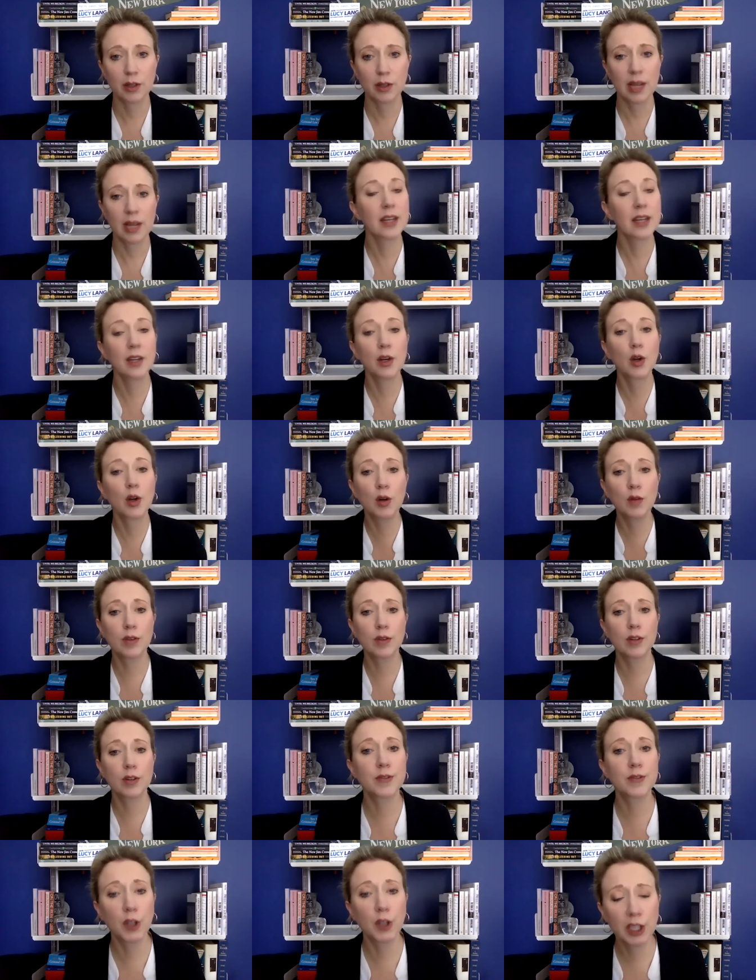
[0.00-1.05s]
handed over
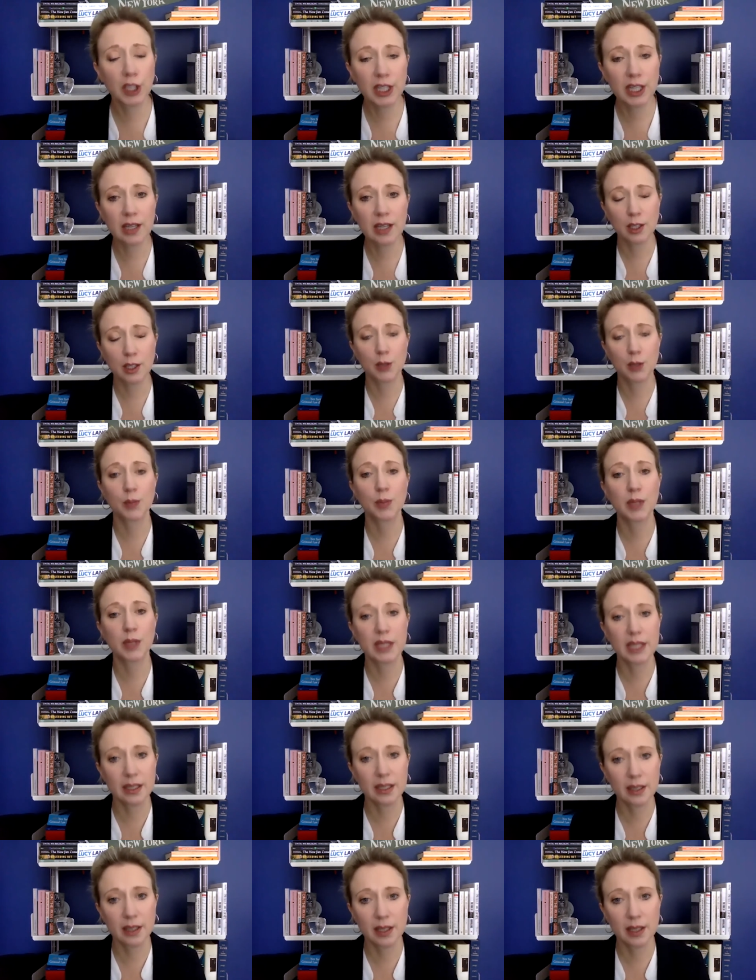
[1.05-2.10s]
fully and
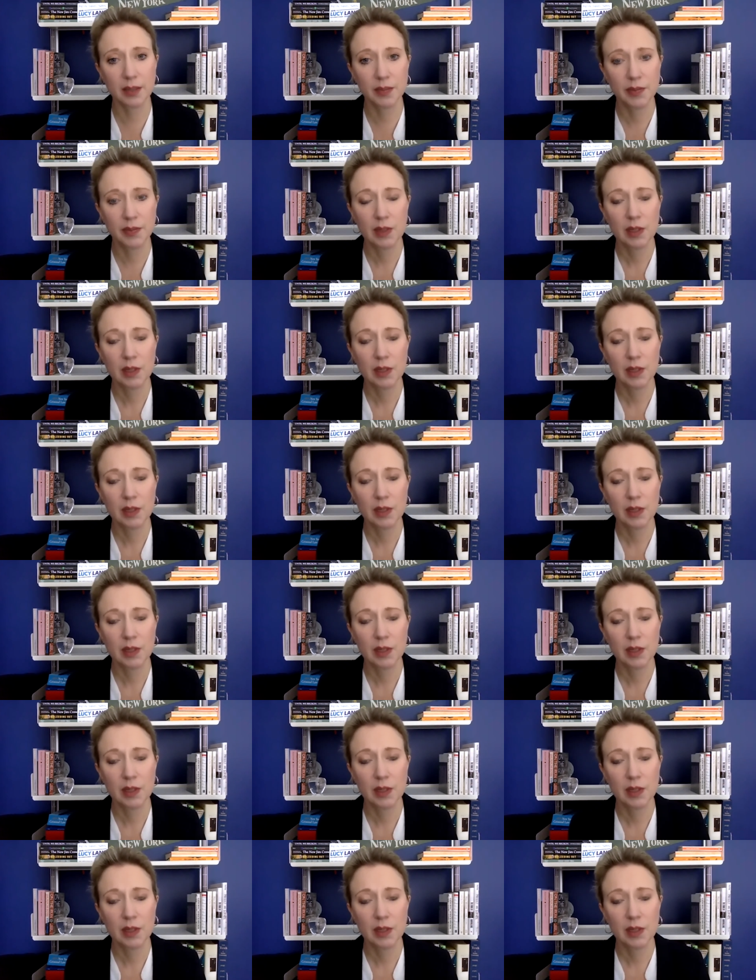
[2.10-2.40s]
completely.